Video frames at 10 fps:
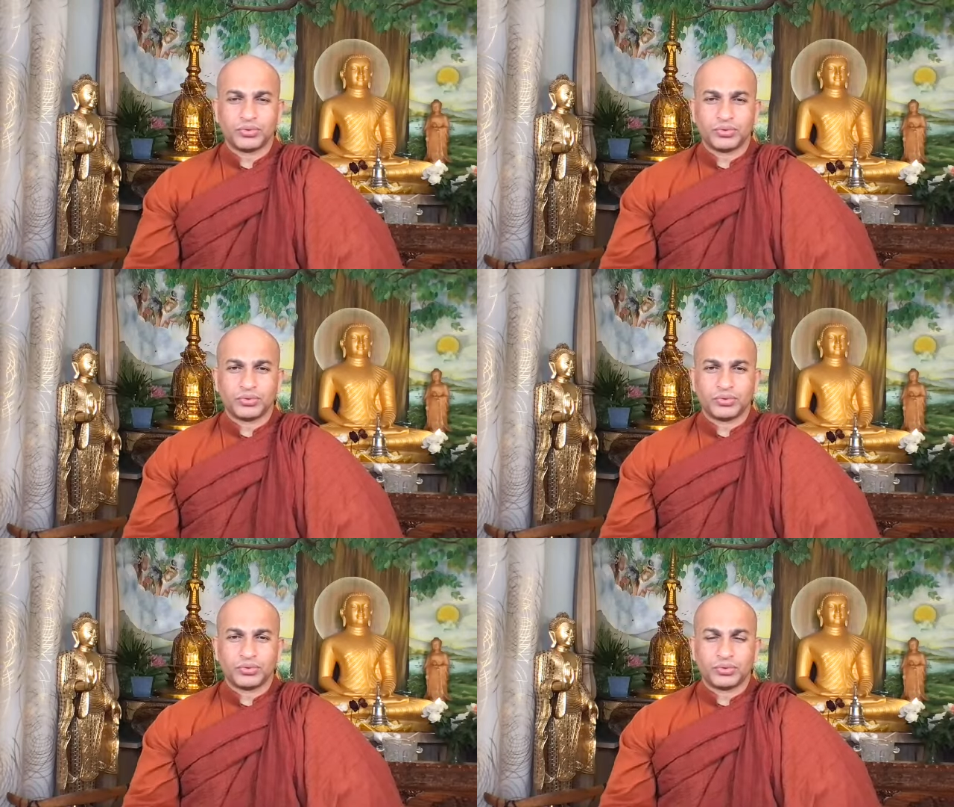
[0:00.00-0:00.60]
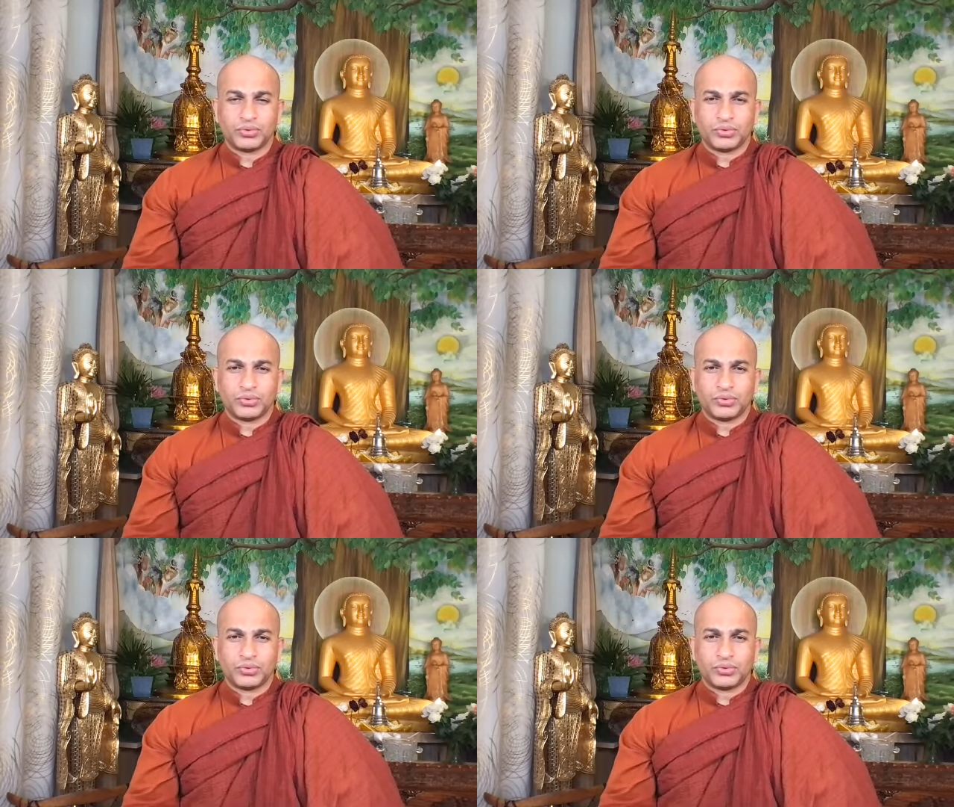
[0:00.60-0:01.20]

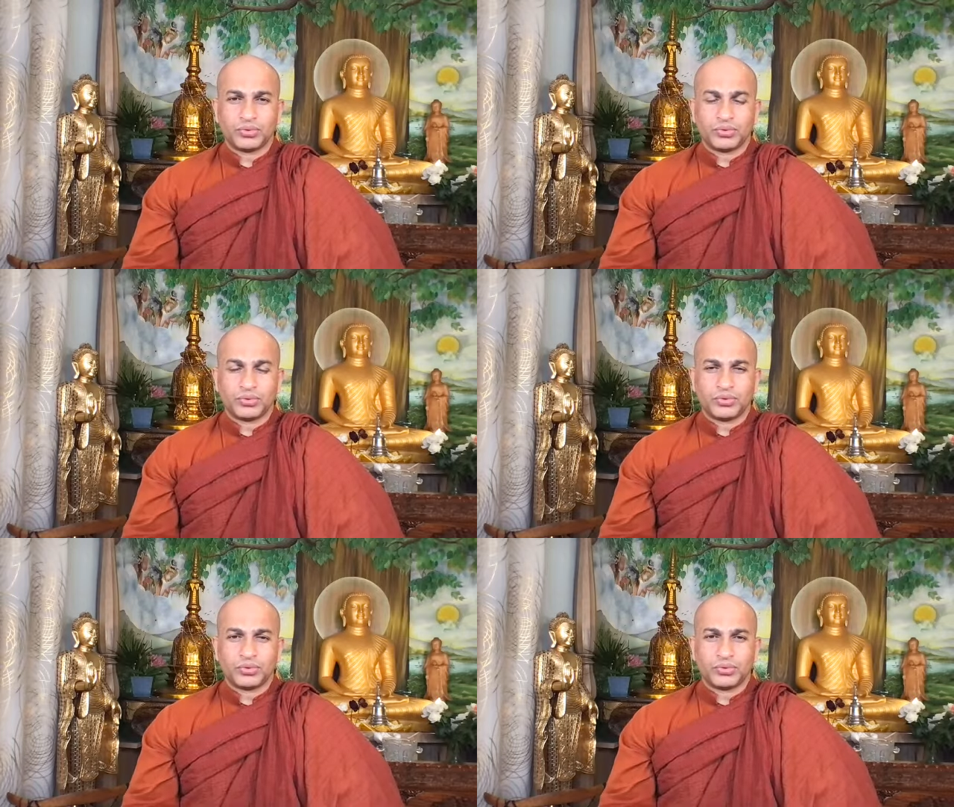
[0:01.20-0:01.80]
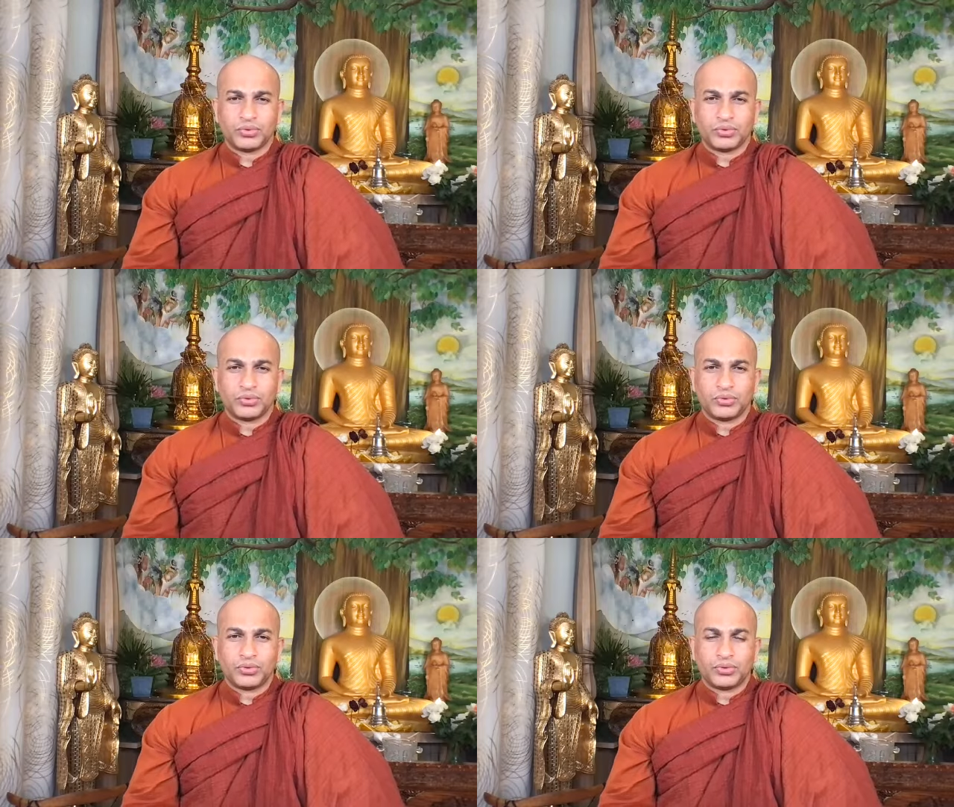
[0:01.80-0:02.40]

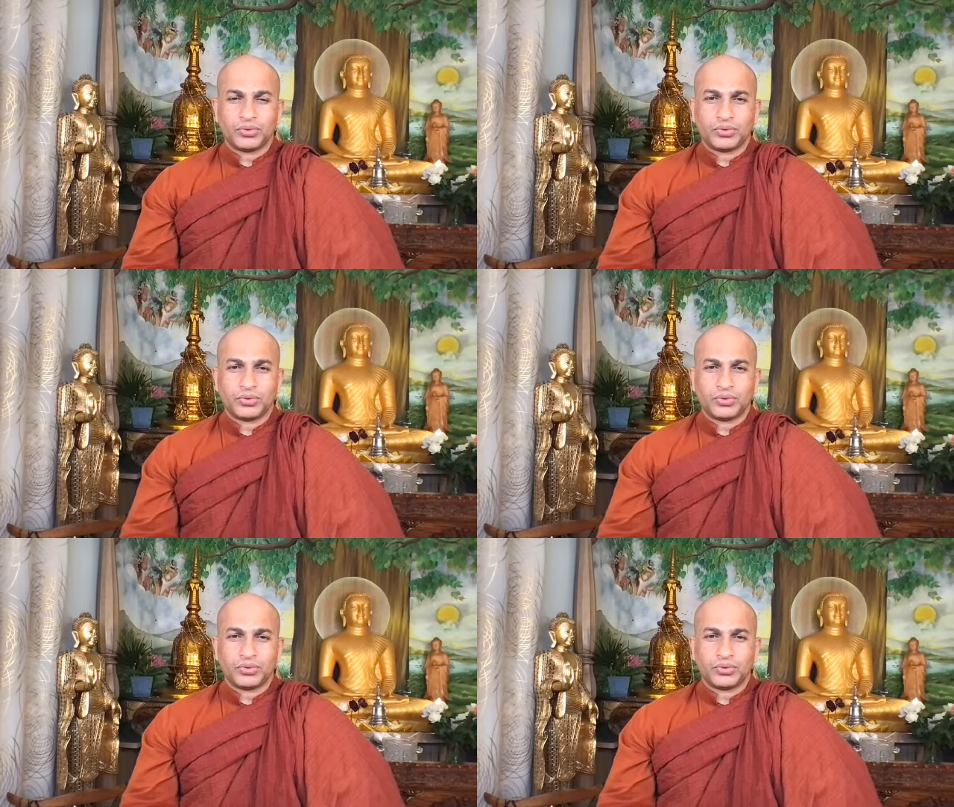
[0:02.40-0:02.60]
Nobody speaks.